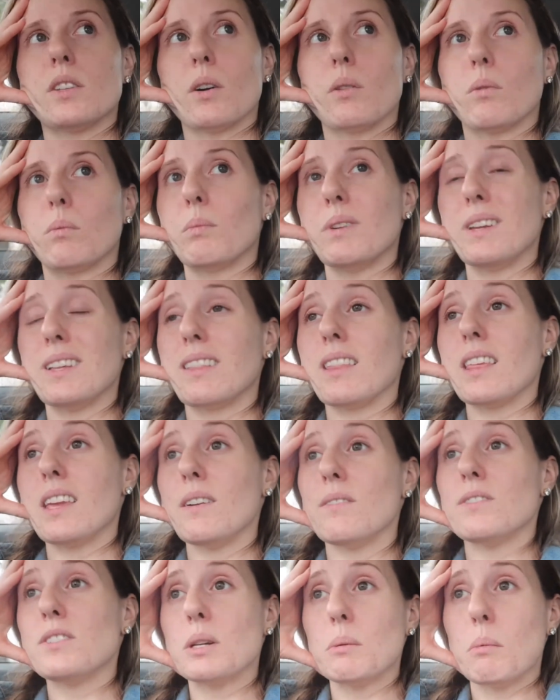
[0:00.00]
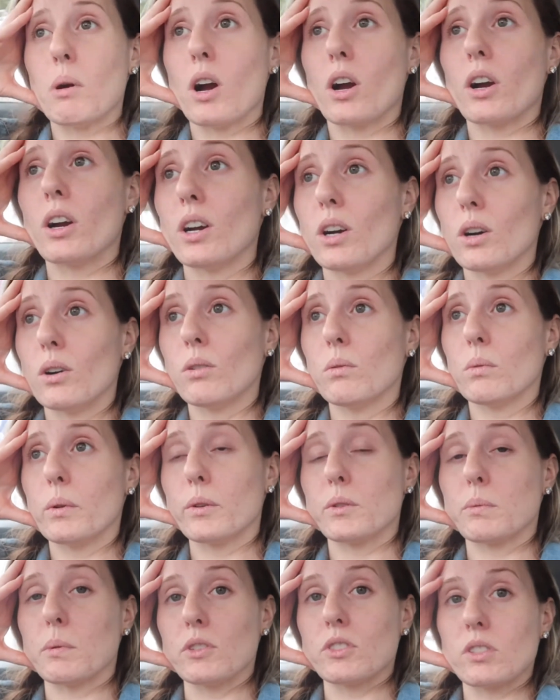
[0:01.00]
So we leave tomorrow. We
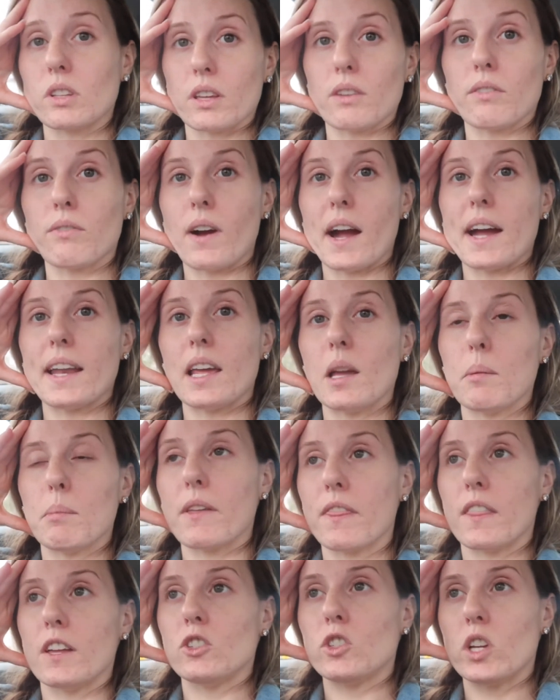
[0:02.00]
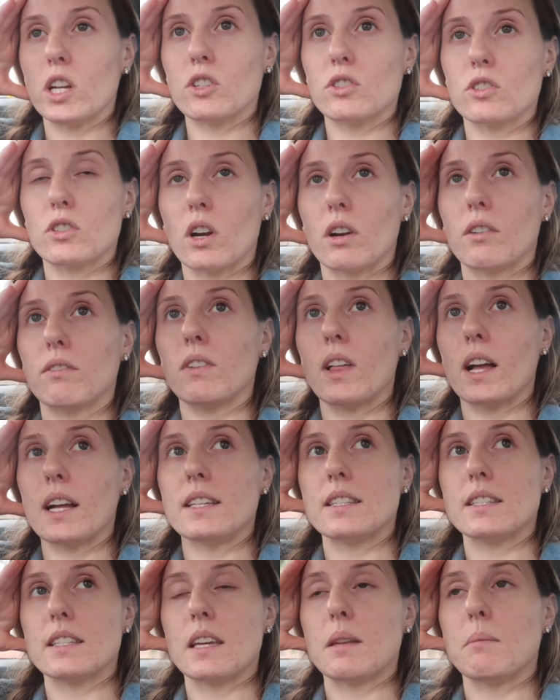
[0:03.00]
were supposed to leave Friday, but they changed our
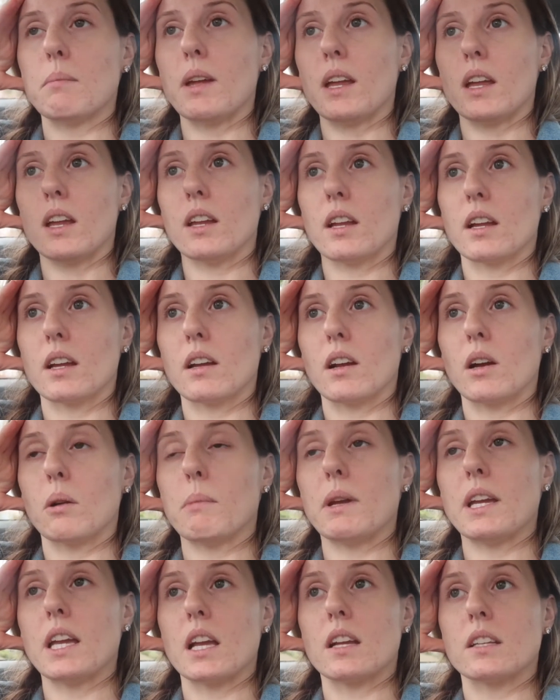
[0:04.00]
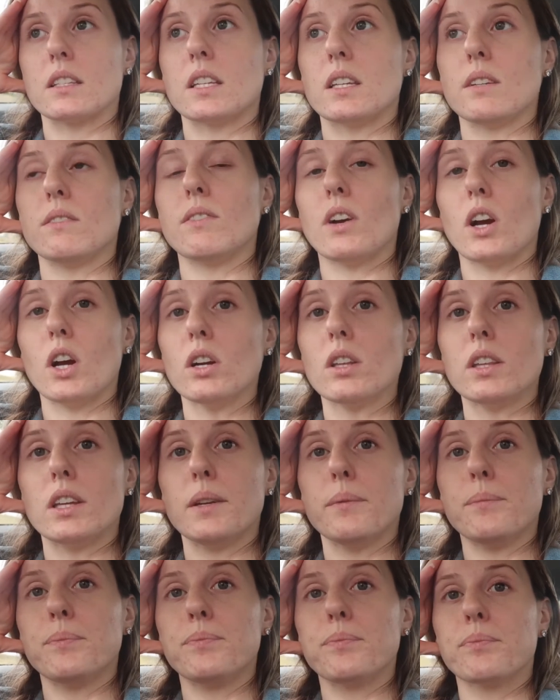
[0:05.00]
flights and they are making us leave
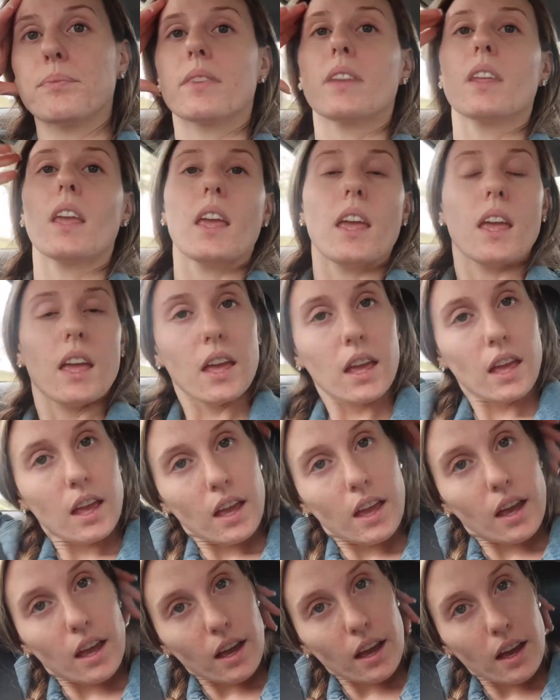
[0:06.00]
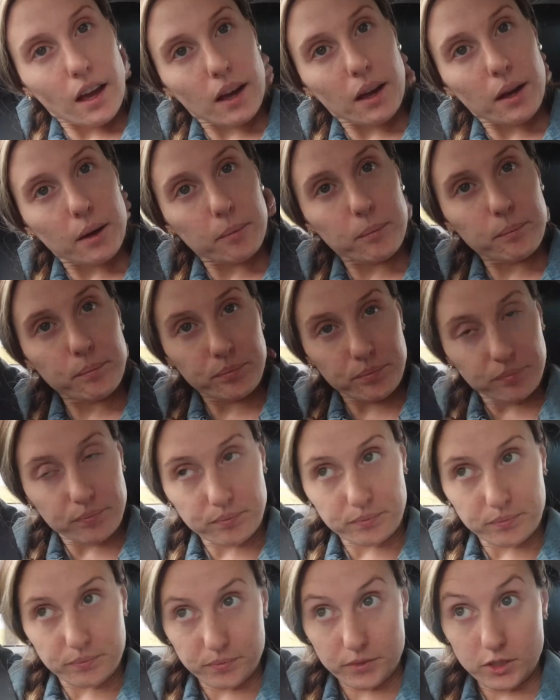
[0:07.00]
early.
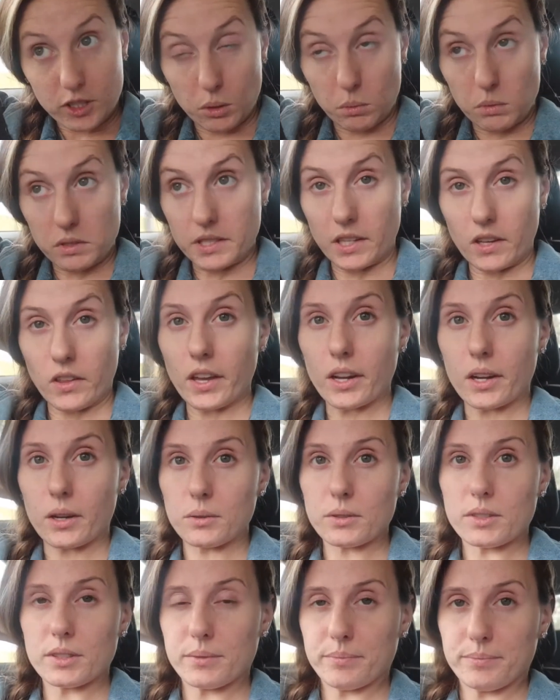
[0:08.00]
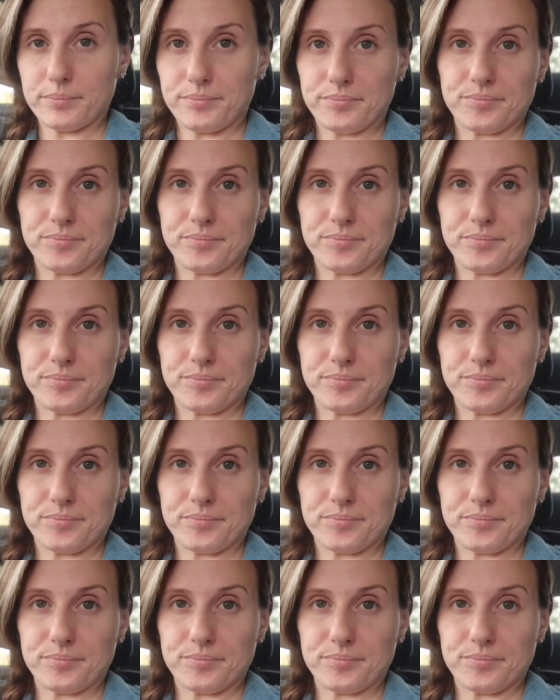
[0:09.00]
Um, so we'll see how that goes.